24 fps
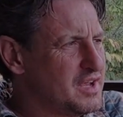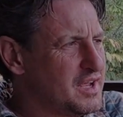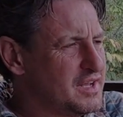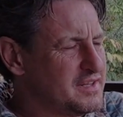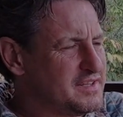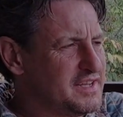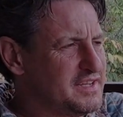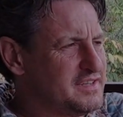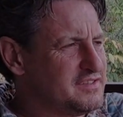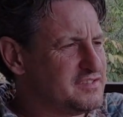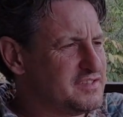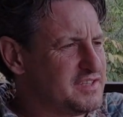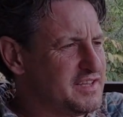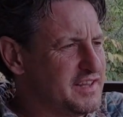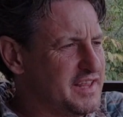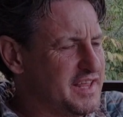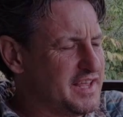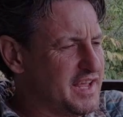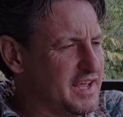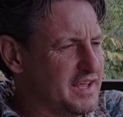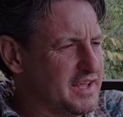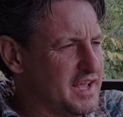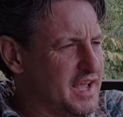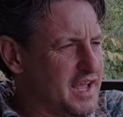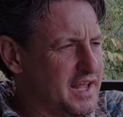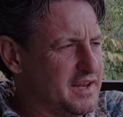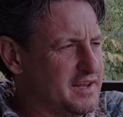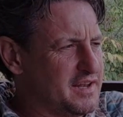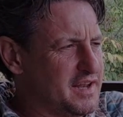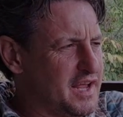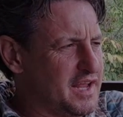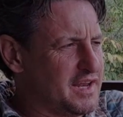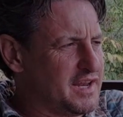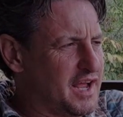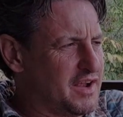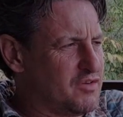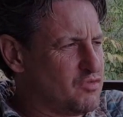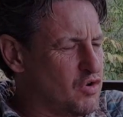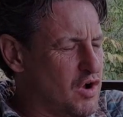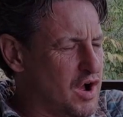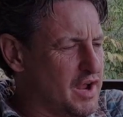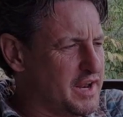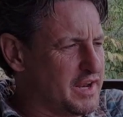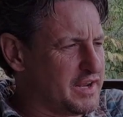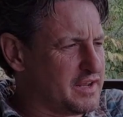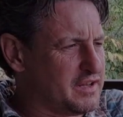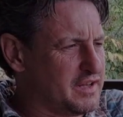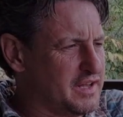I didn't see anything, and
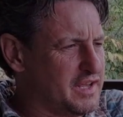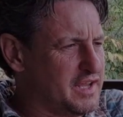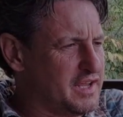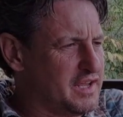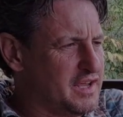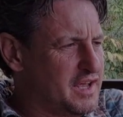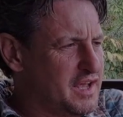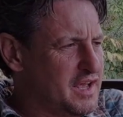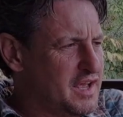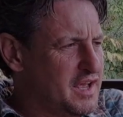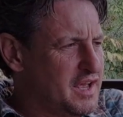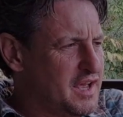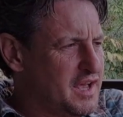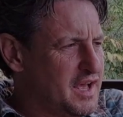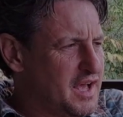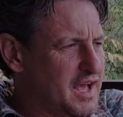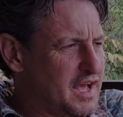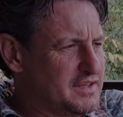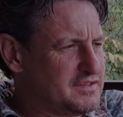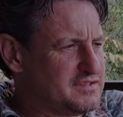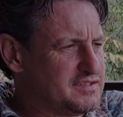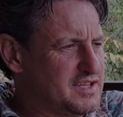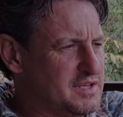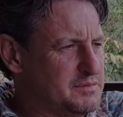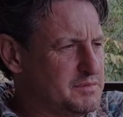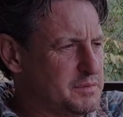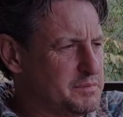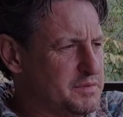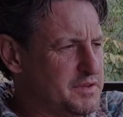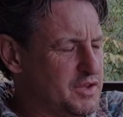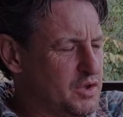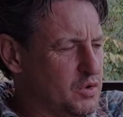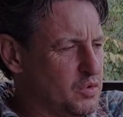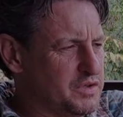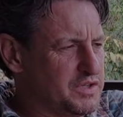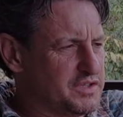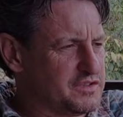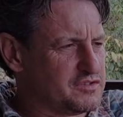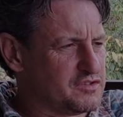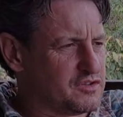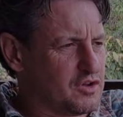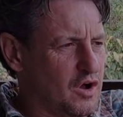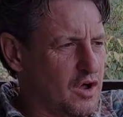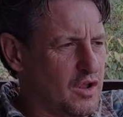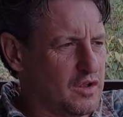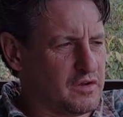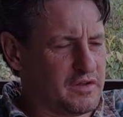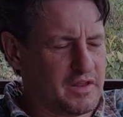ironically, I seem to be the only
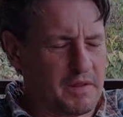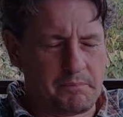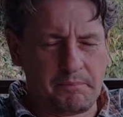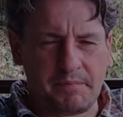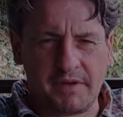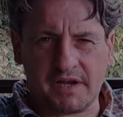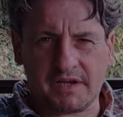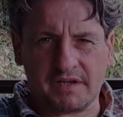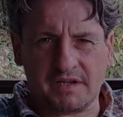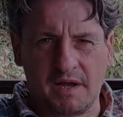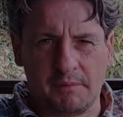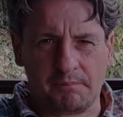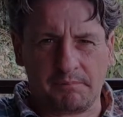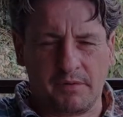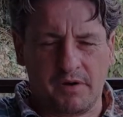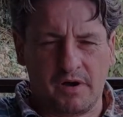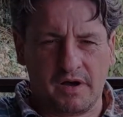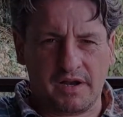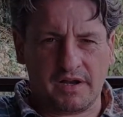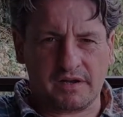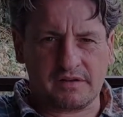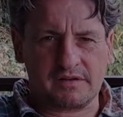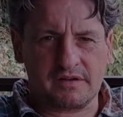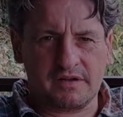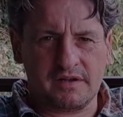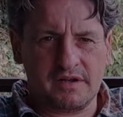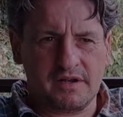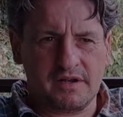scholar that picked up on it,